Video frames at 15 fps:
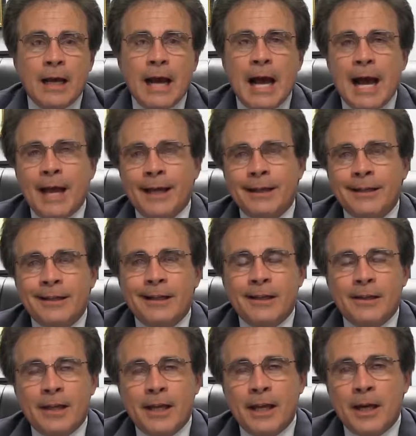Hi,
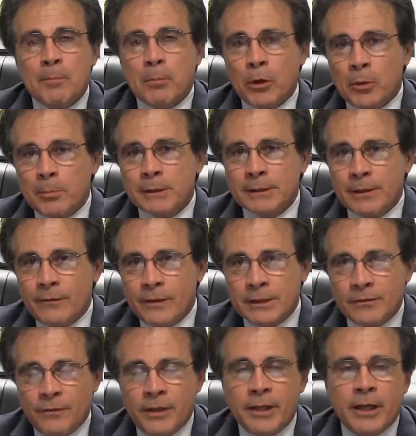the purpose of
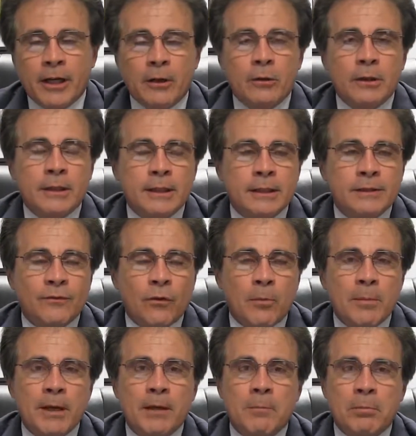this video is for
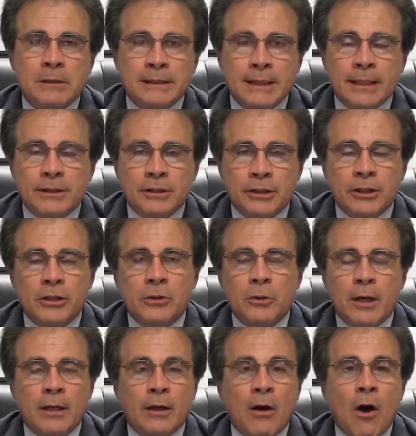me to present to you
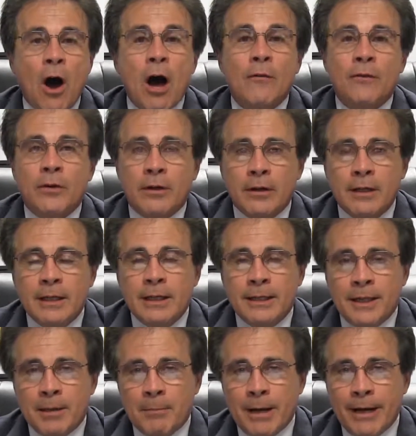an offer
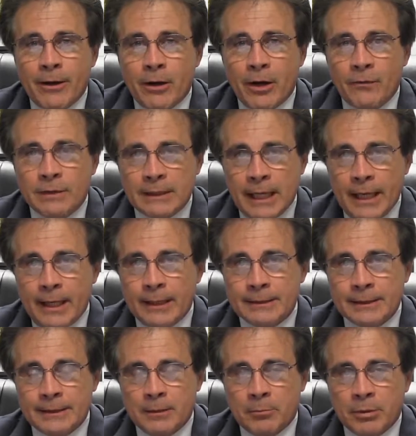that my office
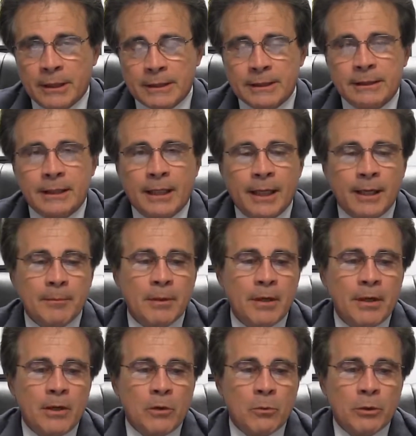has at the present time
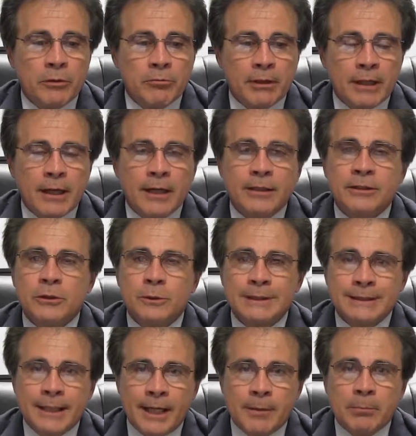with regard to
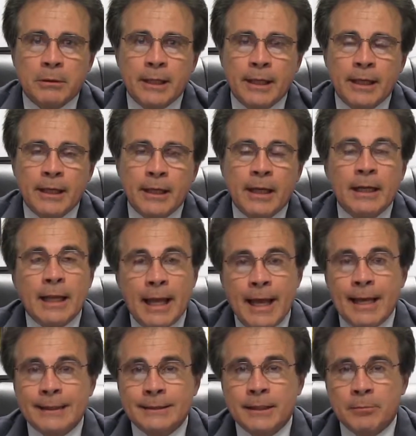estate planning and
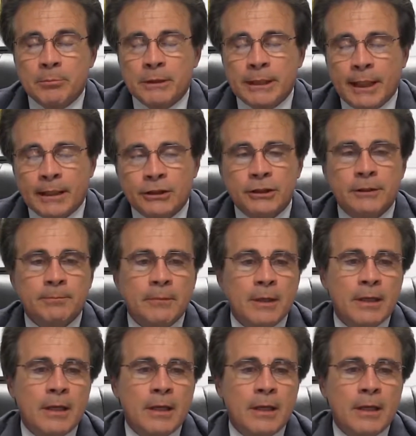asset protection.